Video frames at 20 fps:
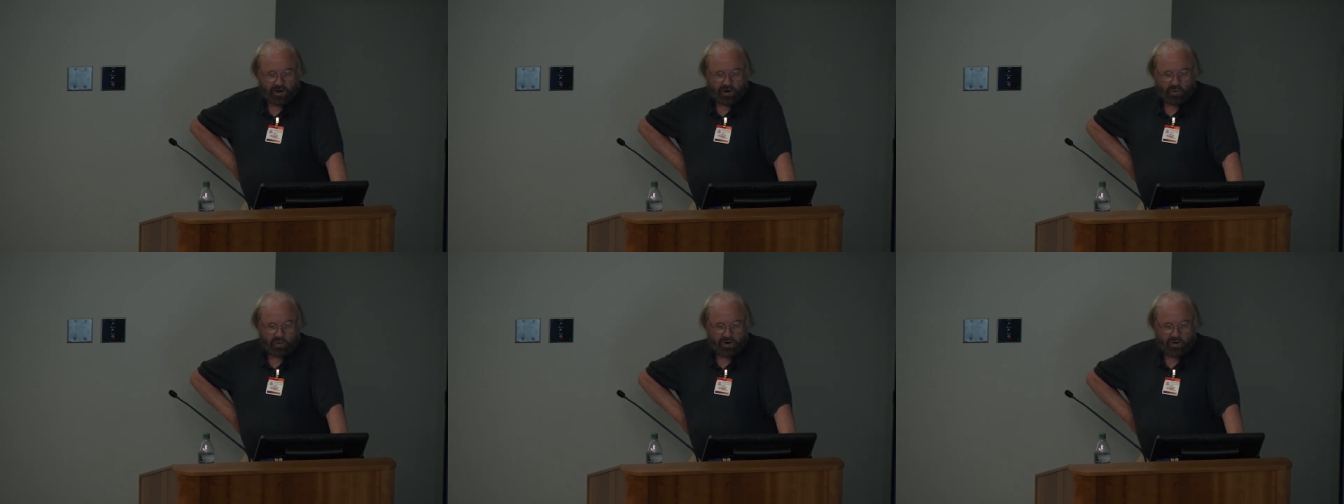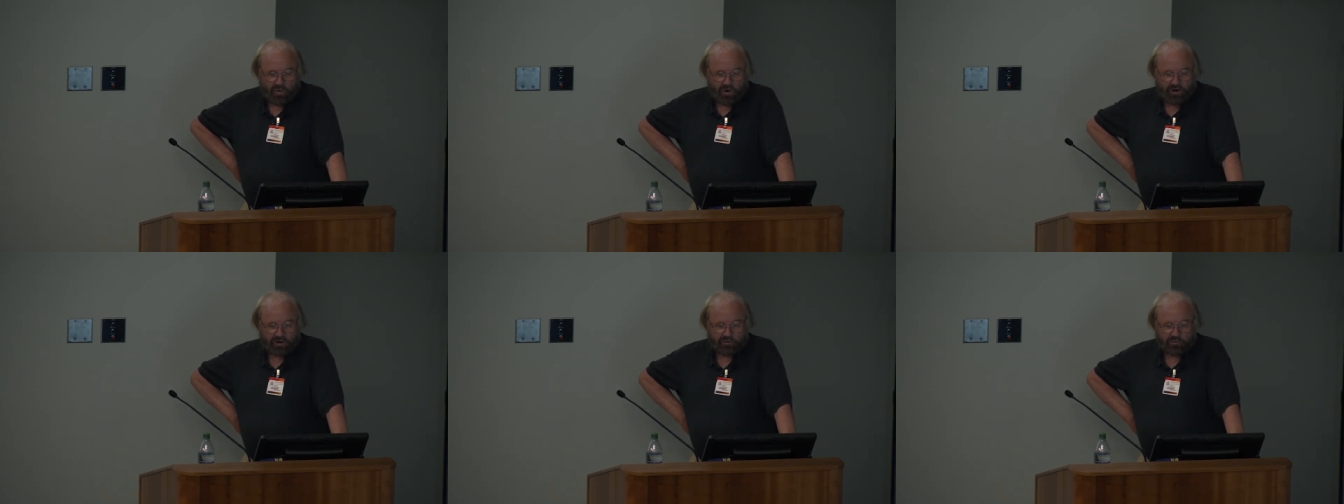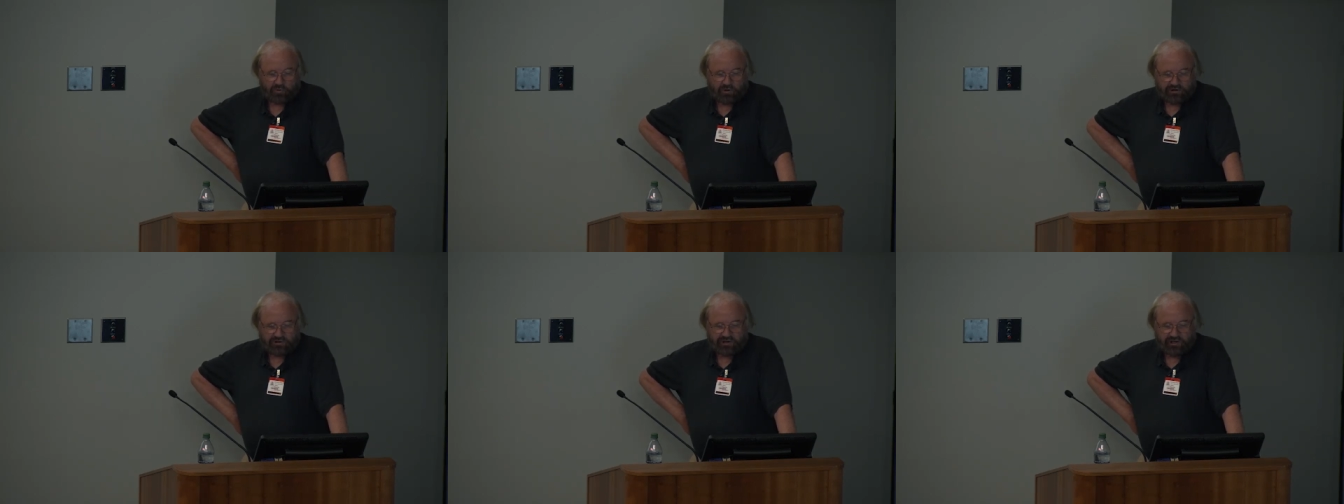We want
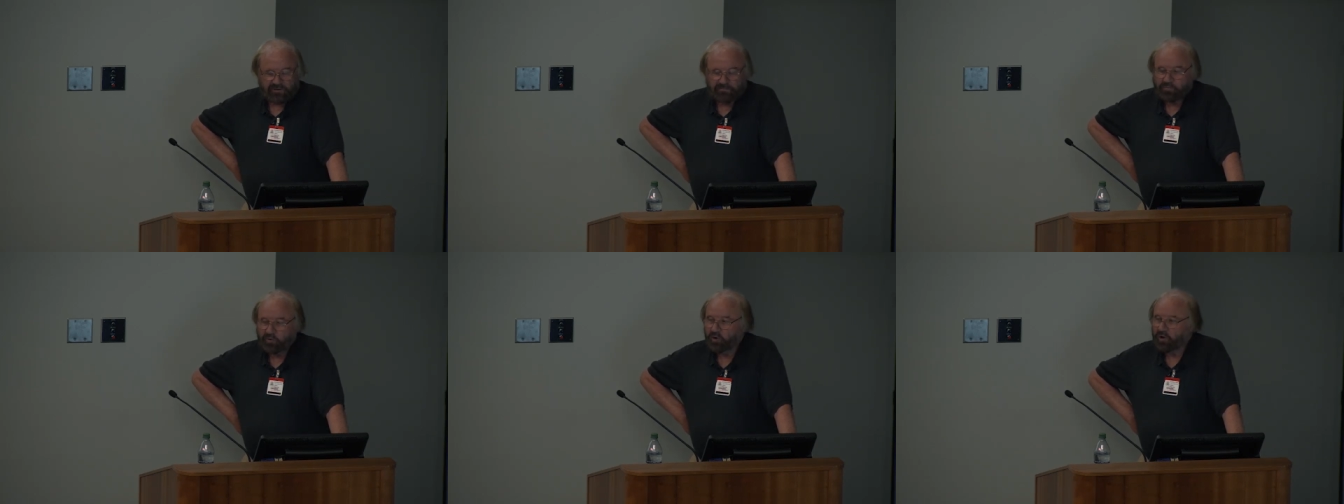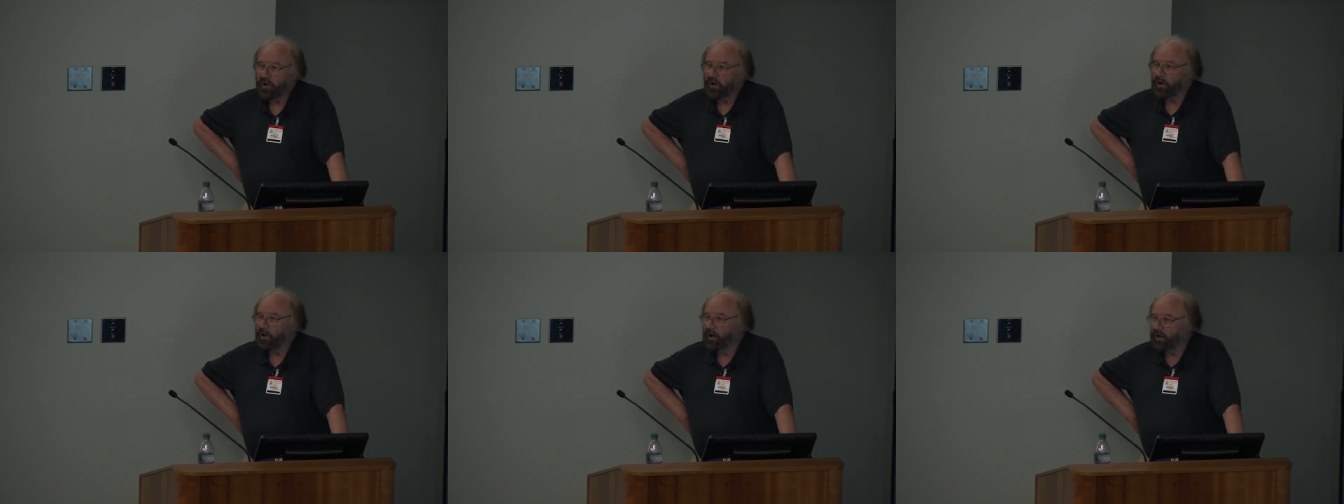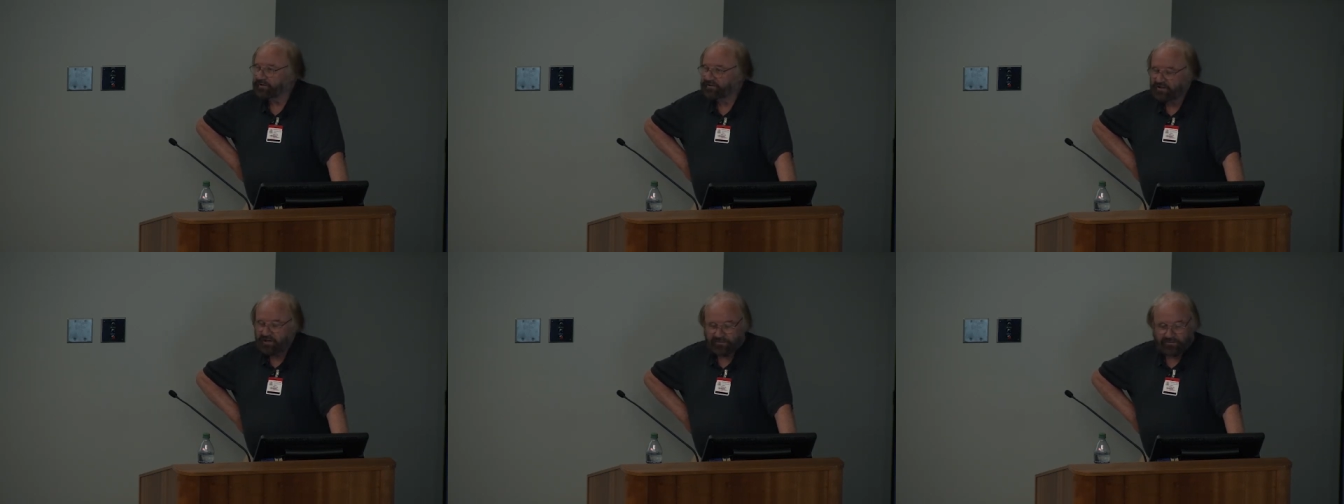rich input,
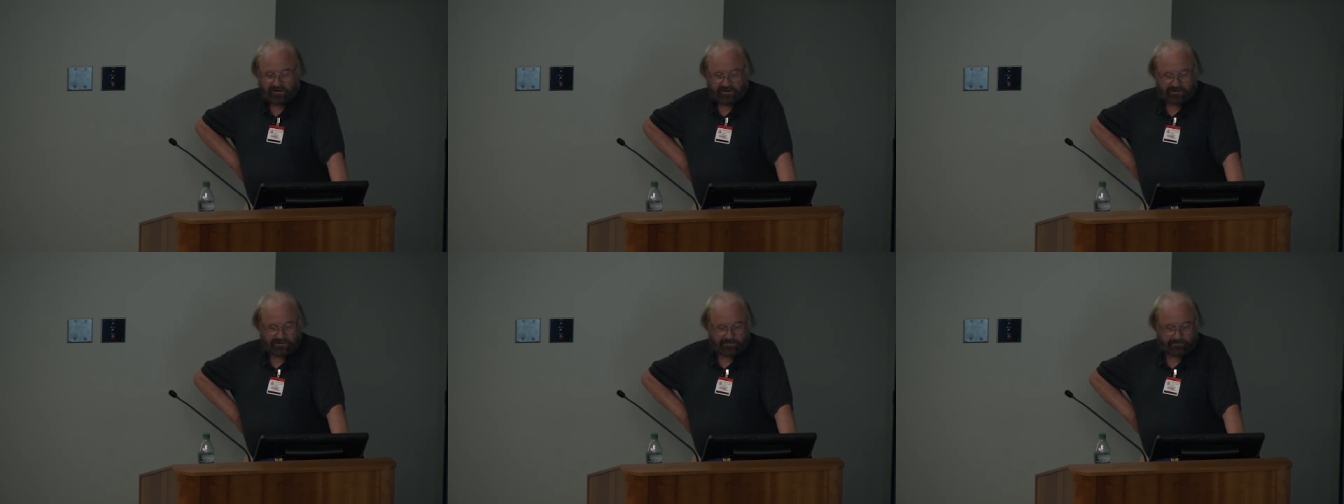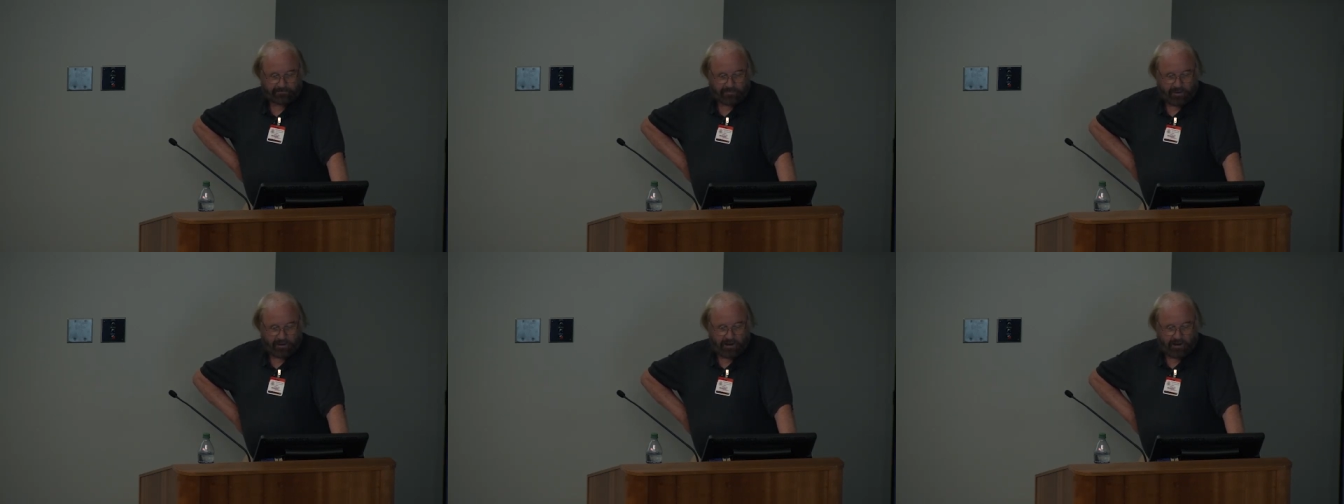lots of it